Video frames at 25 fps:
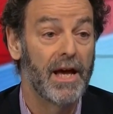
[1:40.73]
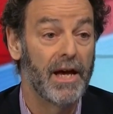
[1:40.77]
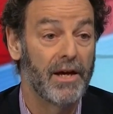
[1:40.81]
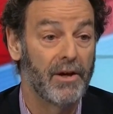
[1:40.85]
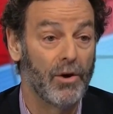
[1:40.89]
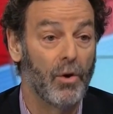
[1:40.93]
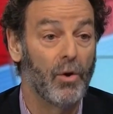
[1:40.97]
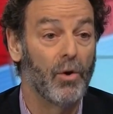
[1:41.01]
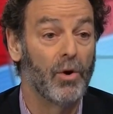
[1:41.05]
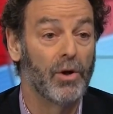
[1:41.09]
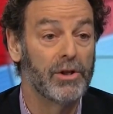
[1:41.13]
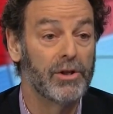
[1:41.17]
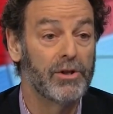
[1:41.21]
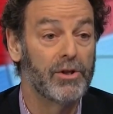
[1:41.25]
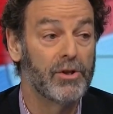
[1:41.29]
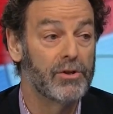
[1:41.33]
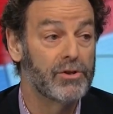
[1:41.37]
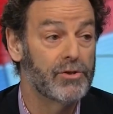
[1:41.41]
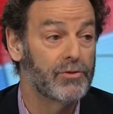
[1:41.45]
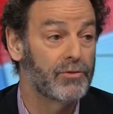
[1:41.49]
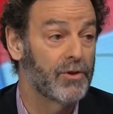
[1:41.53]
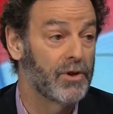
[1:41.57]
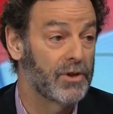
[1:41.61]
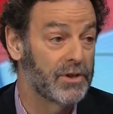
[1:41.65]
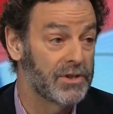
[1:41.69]
And all of
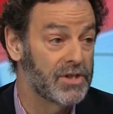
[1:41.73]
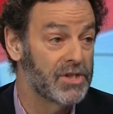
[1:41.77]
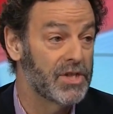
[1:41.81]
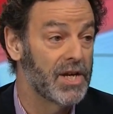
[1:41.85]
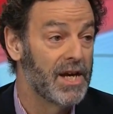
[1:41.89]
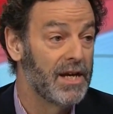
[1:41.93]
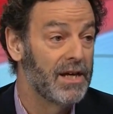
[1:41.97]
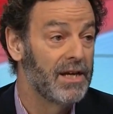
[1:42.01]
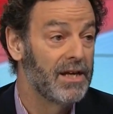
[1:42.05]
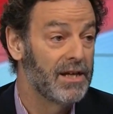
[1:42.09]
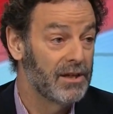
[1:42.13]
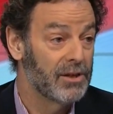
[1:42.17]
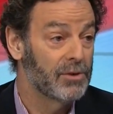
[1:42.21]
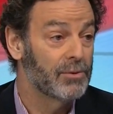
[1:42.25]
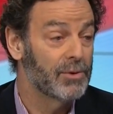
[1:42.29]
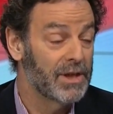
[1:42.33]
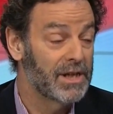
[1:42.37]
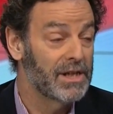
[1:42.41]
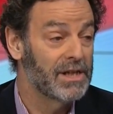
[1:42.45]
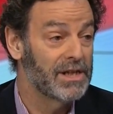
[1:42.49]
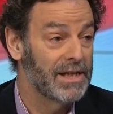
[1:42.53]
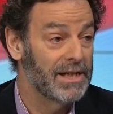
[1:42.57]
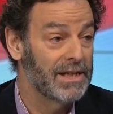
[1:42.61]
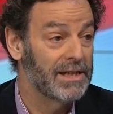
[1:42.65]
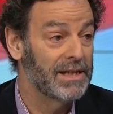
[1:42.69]
those fronts,
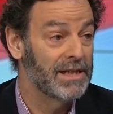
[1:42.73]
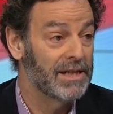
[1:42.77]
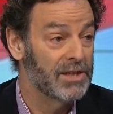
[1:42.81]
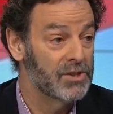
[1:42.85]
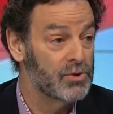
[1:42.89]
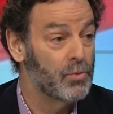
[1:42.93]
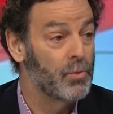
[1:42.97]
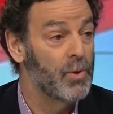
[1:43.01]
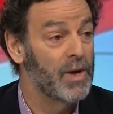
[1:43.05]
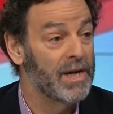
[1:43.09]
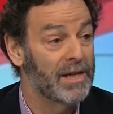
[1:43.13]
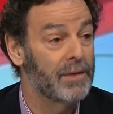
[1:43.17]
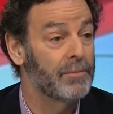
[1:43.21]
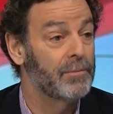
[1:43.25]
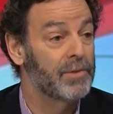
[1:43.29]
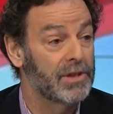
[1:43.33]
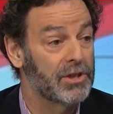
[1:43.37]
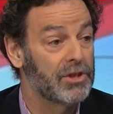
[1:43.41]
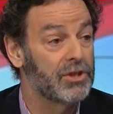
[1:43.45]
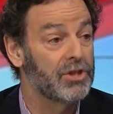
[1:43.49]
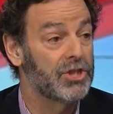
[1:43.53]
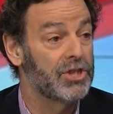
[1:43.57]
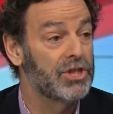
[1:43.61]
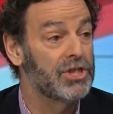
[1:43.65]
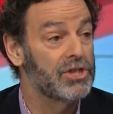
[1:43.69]
Hillary Clinton is winning
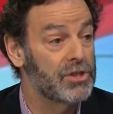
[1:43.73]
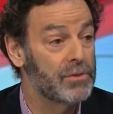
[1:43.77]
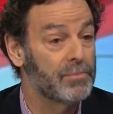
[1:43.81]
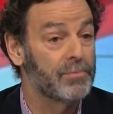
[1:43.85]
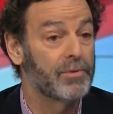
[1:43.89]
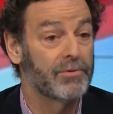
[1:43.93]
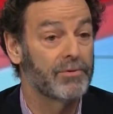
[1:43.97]
because she's